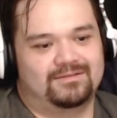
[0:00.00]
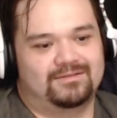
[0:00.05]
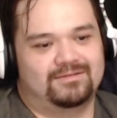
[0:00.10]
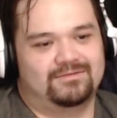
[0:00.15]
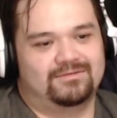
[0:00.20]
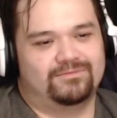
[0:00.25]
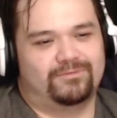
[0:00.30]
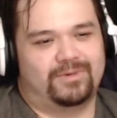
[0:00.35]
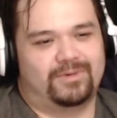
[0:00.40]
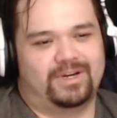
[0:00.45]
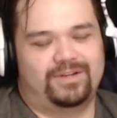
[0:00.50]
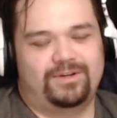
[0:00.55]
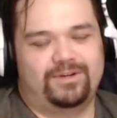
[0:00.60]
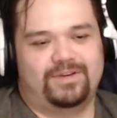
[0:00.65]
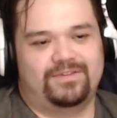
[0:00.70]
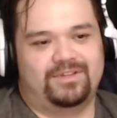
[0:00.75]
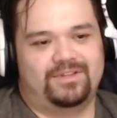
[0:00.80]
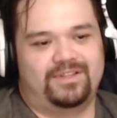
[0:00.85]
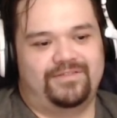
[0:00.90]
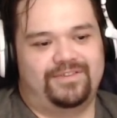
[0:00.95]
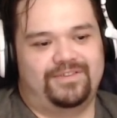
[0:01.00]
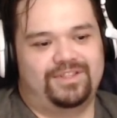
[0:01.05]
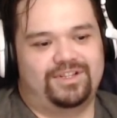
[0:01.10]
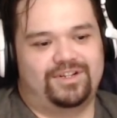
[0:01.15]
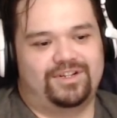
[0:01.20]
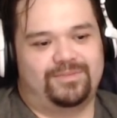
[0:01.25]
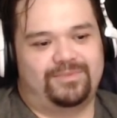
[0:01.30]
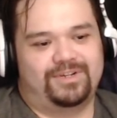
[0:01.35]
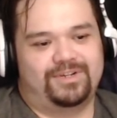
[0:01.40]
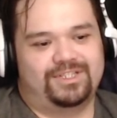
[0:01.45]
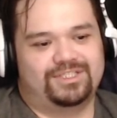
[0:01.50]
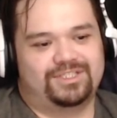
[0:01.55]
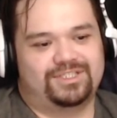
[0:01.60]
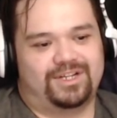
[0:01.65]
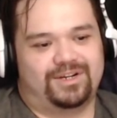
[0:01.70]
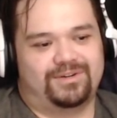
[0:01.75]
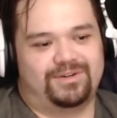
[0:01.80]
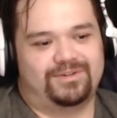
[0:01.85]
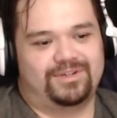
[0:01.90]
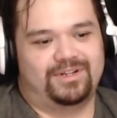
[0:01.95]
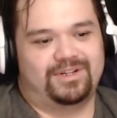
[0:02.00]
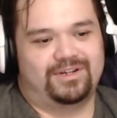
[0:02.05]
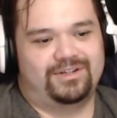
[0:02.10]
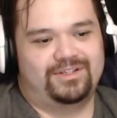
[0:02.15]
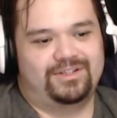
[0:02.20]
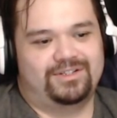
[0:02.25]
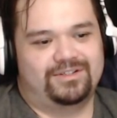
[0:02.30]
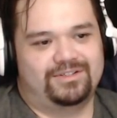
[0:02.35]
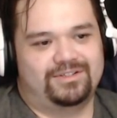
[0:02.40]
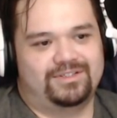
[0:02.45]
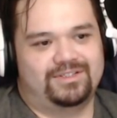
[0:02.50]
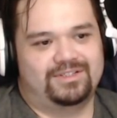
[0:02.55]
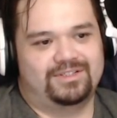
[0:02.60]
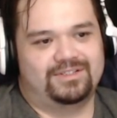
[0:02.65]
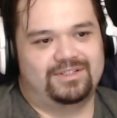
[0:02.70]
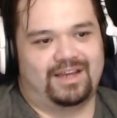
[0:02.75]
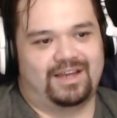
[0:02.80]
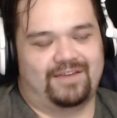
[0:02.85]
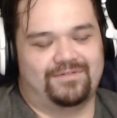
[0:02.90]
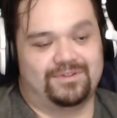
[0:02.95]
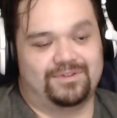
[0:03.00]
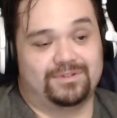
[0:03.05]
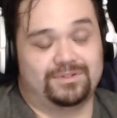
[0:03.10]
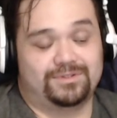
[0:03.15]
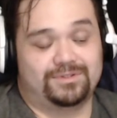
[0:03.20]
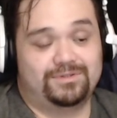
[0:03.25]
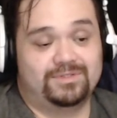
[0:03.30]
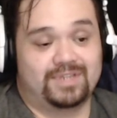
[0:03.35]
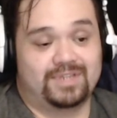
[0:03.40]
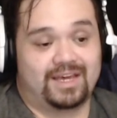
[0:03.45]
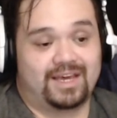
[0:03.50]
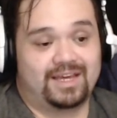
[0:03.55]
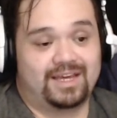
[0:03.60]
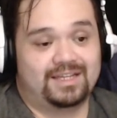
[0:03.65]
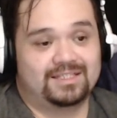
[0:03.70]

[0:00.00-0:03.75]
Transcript: Why do you have to live under the bridge, though? You know, you don't have to do that.